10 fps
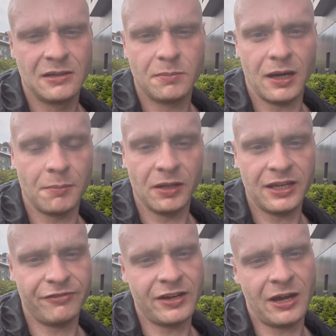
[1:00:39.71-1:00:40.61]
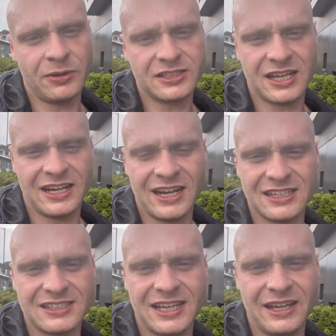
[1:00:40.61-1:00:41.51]
But I believe now it's getting
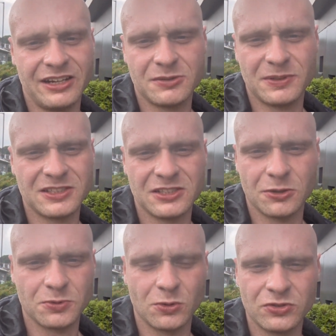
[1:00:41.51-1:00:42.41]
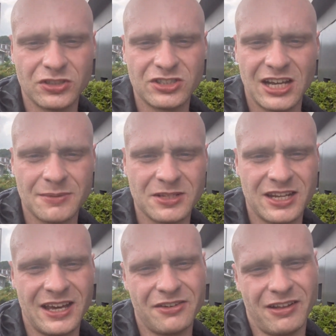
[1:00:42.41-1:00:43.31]
that serious, because it's up to 100 times a
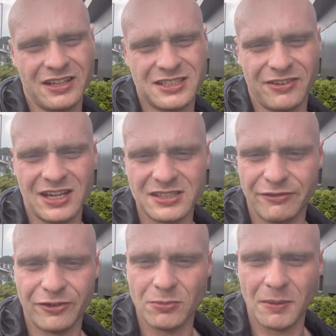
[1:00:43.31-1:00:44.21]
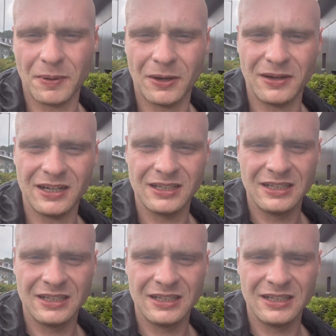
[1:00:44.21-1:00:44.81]
day, they're relativising through my power.